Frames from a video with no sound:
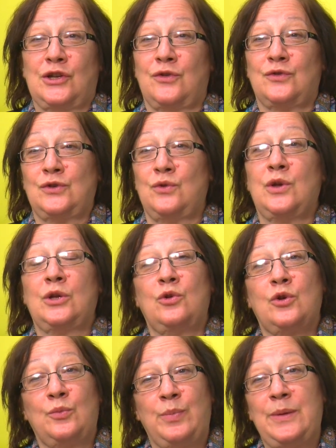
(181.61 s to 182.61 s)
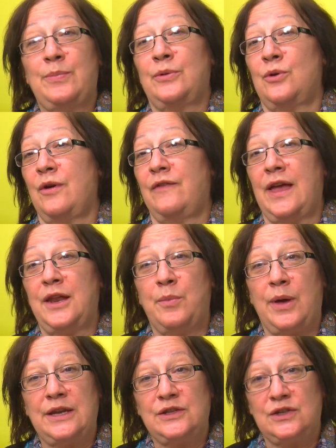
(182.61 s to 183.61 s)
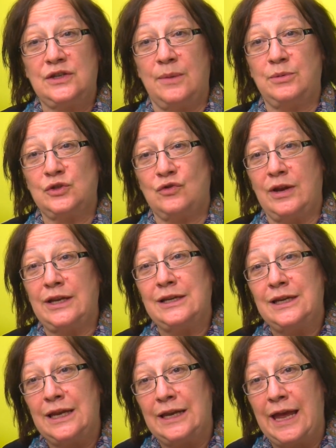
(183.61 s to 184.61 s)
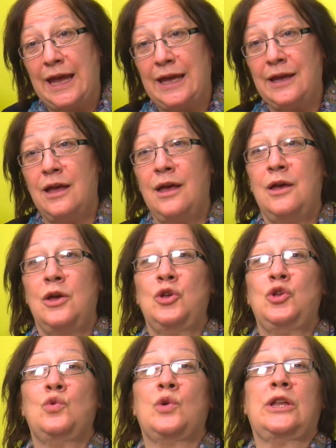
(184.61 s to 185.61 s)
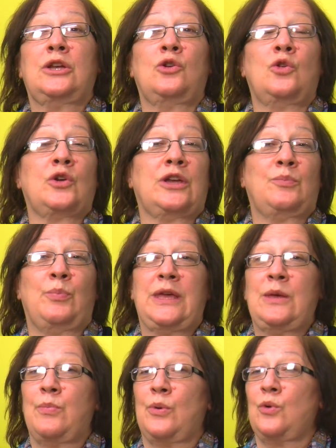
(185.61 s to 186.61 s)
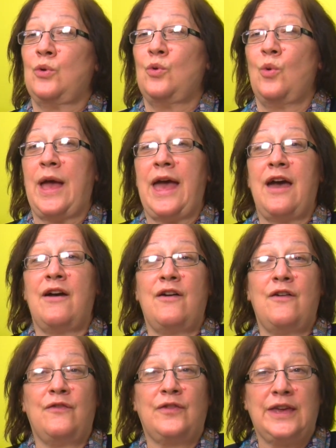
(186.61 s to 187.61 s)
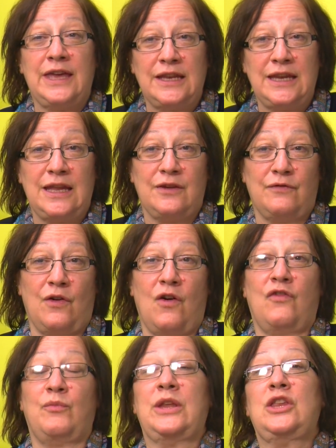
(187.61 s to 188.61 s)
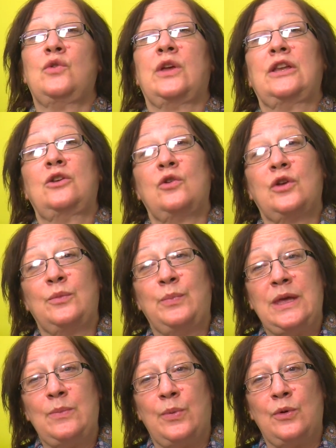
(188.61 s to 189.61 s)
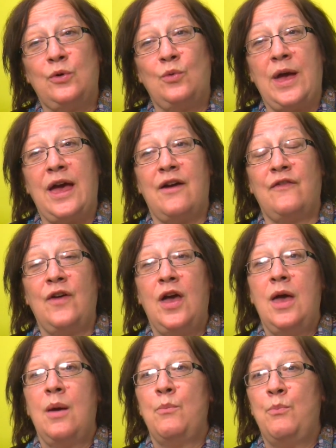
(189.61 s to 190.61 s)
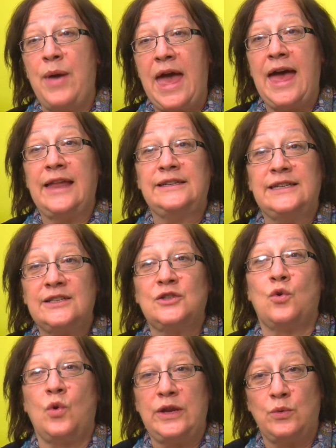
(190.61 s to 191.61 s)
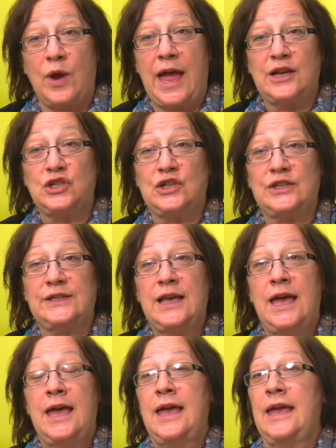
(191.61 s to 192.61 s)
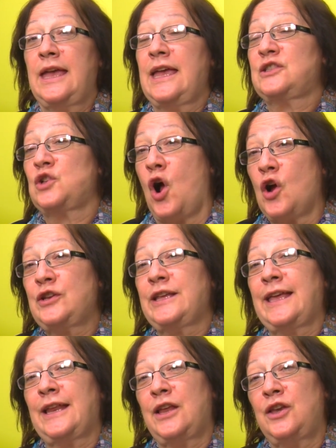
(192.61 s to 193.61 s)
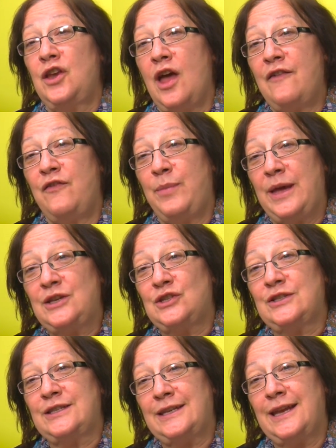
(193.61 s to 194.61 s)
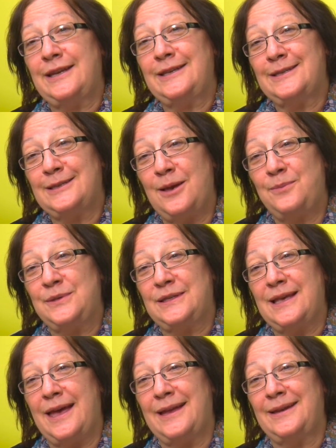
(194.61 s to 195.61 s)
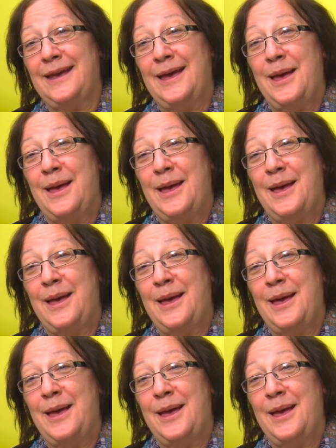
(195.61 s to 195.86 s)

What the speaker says: other. So you can look at people who have antibodies to double-stranded DNA. You can look at people who have kidney involvement. You can look at people who have bad discoid rashes. It's hard to get enough patients in any subset